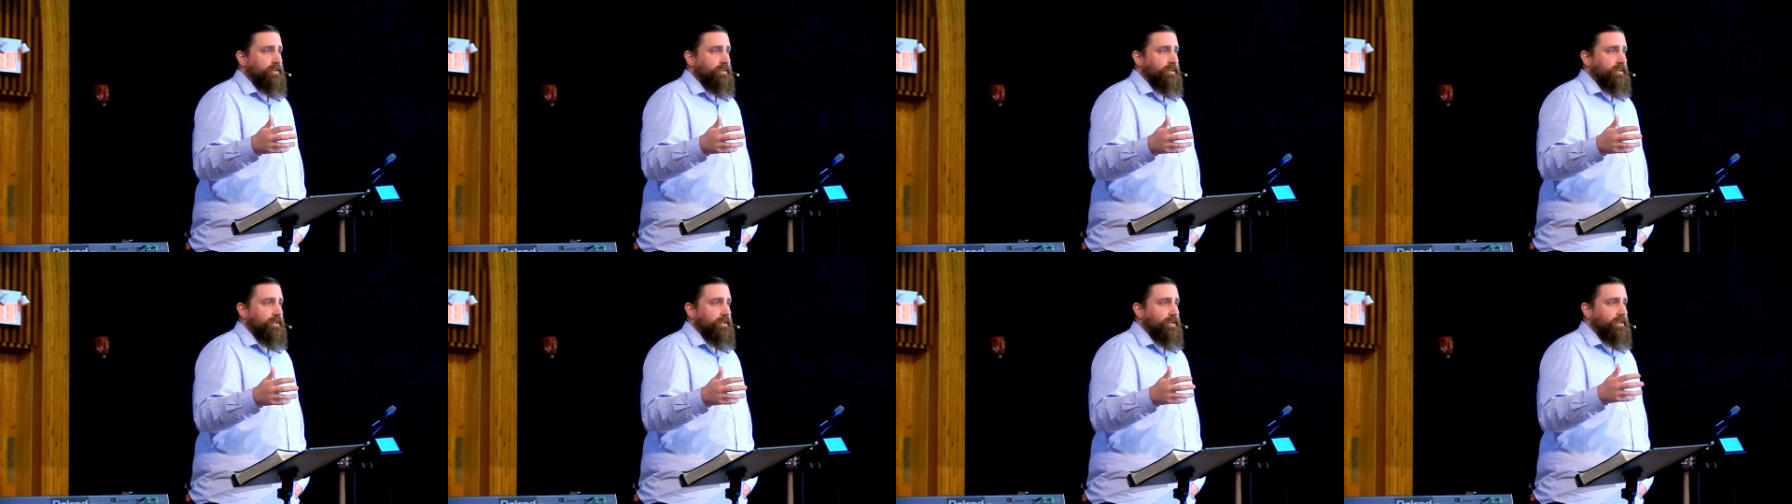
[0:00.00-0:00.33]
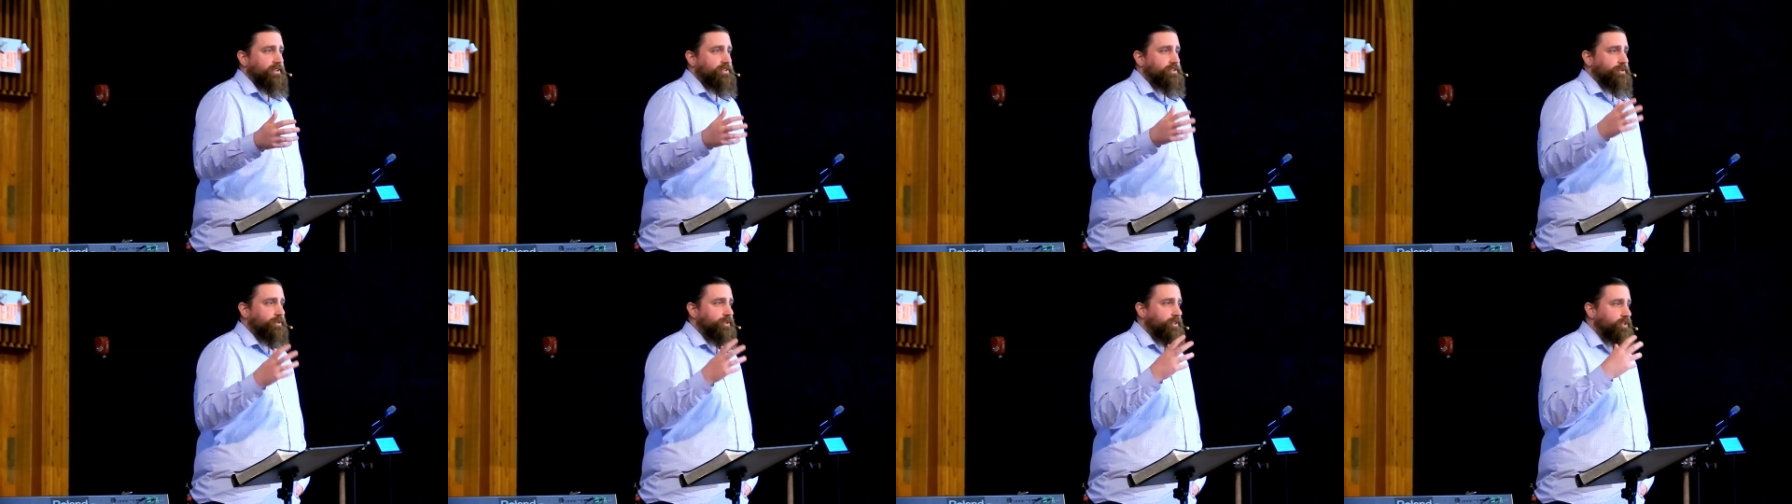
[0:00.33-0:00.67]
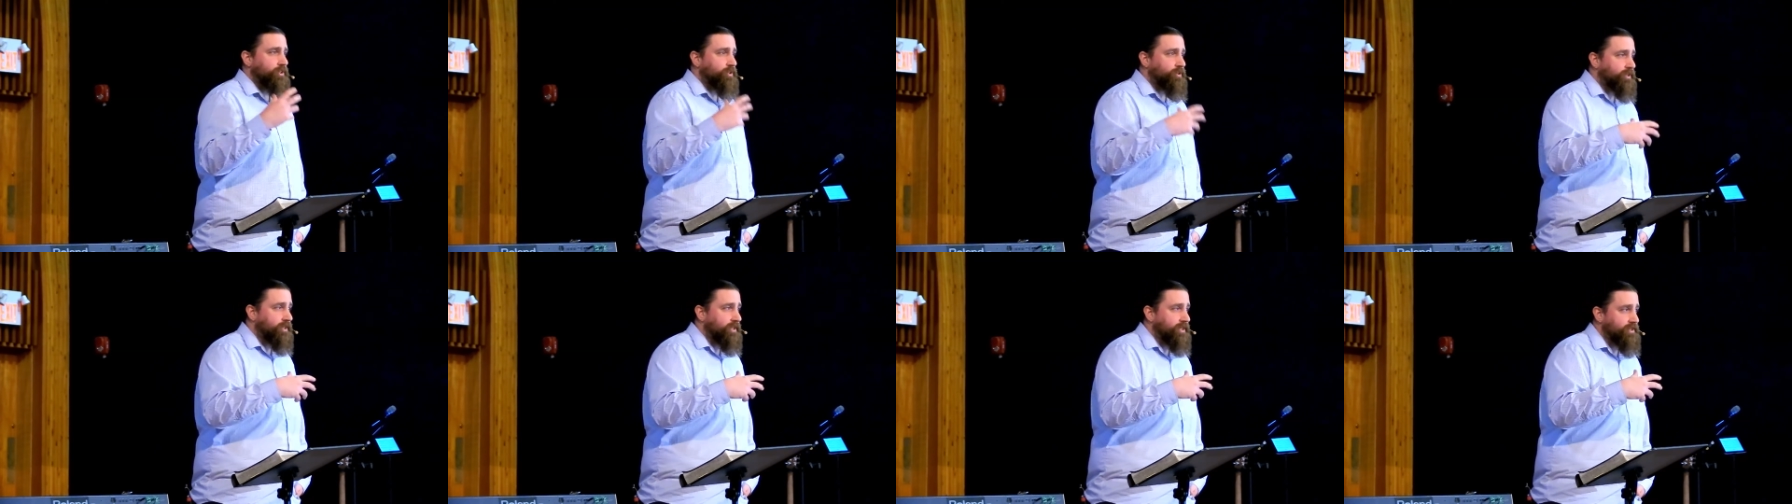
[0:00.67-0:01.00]
And so the
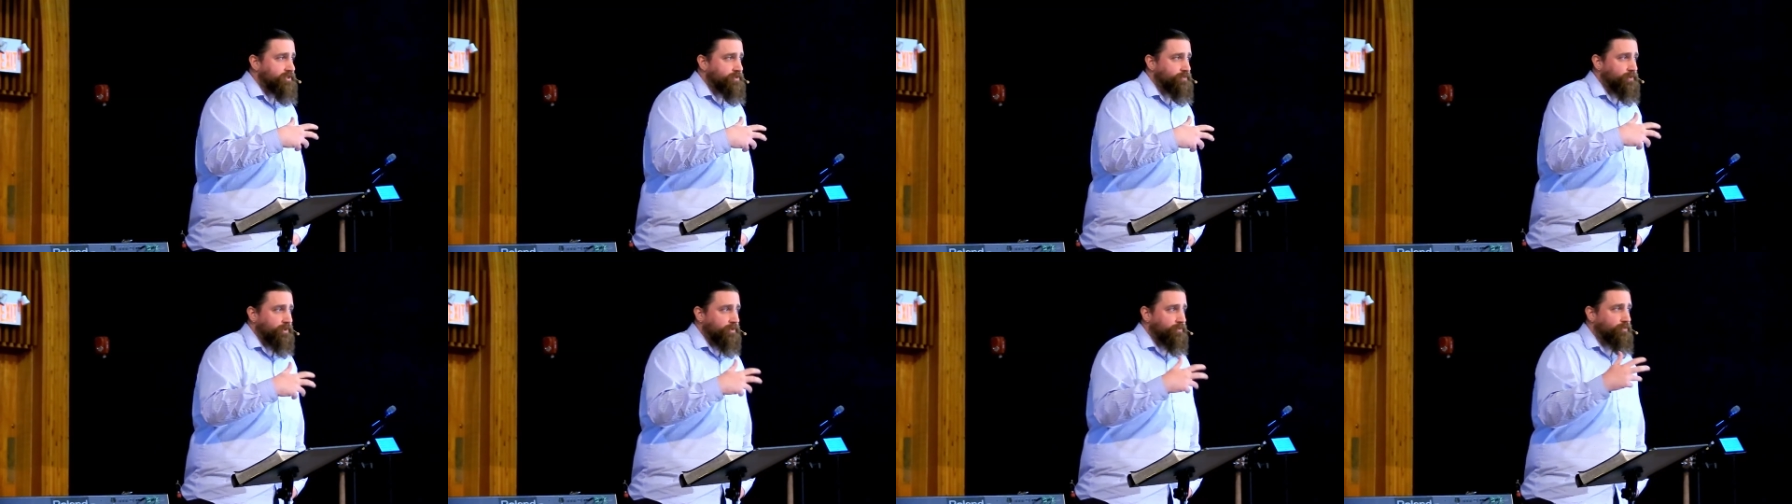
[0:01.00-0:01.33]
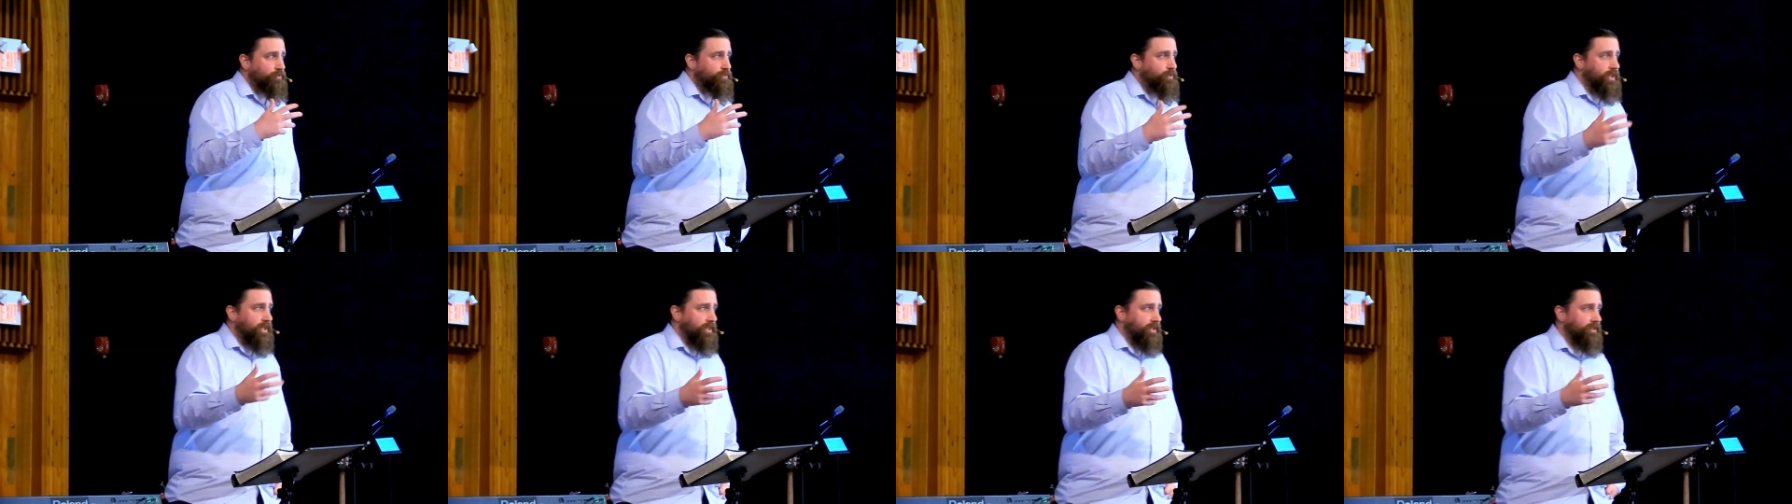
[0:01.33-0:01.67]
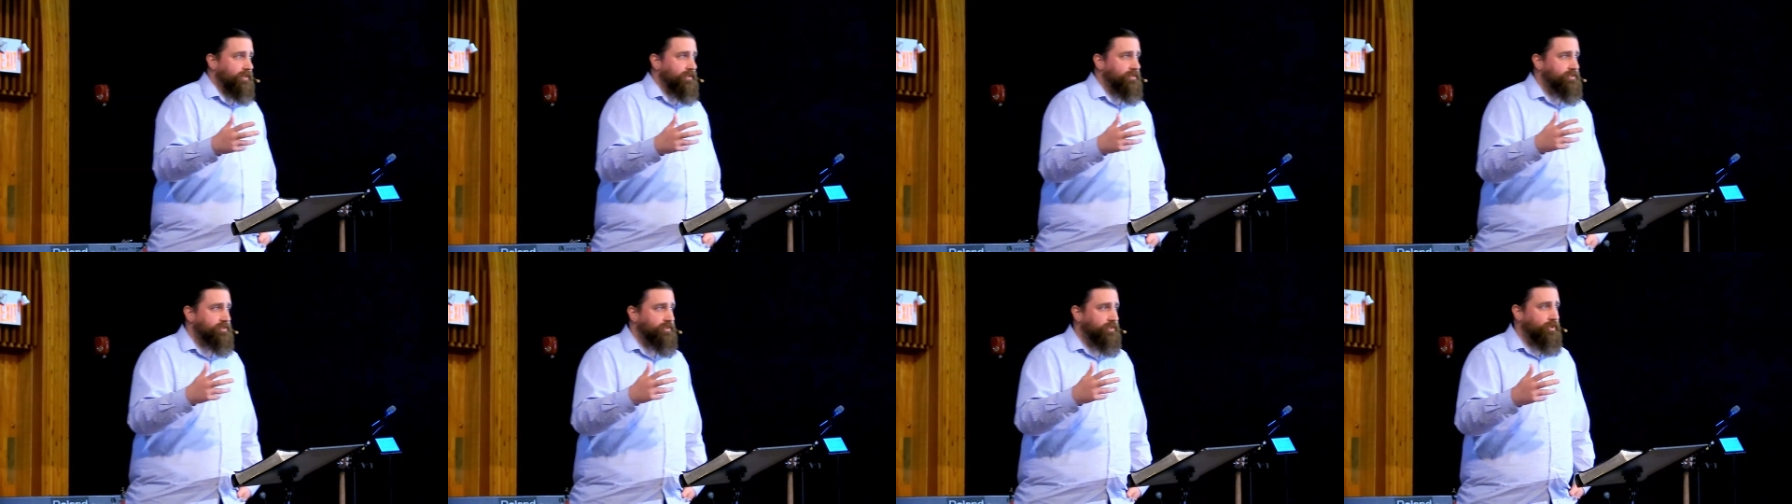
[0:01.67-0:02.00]
creeds were
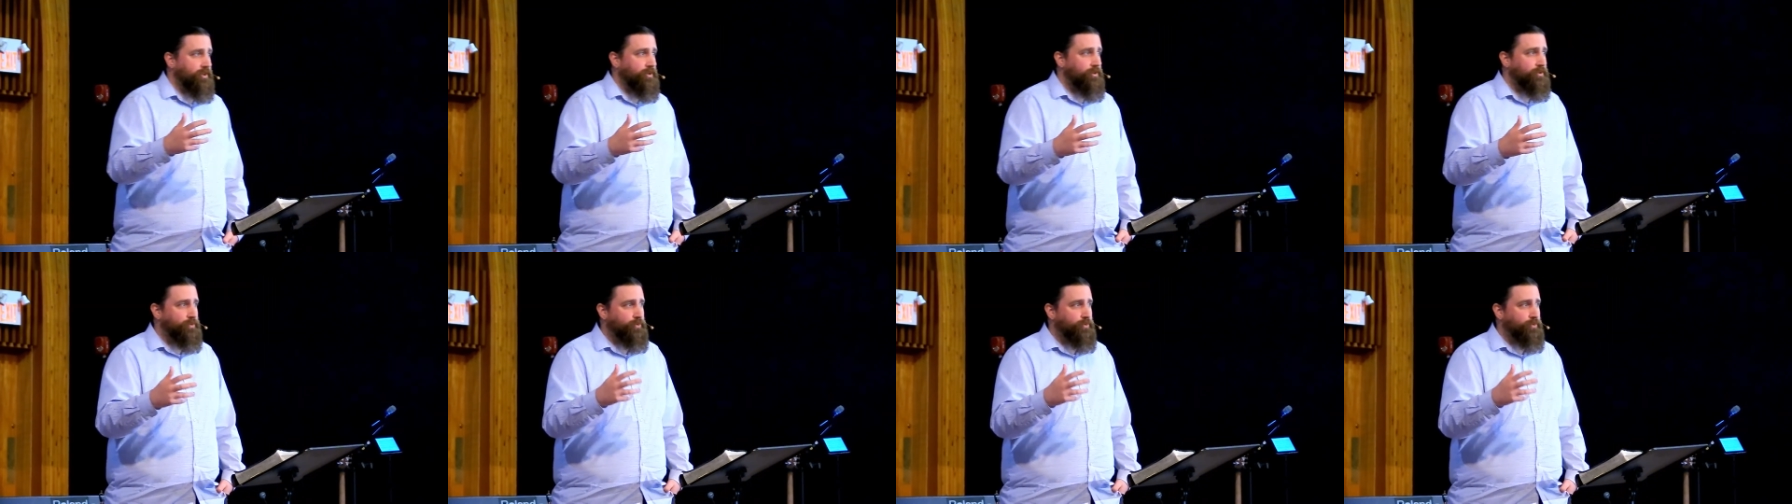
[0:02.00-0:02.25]
written to go,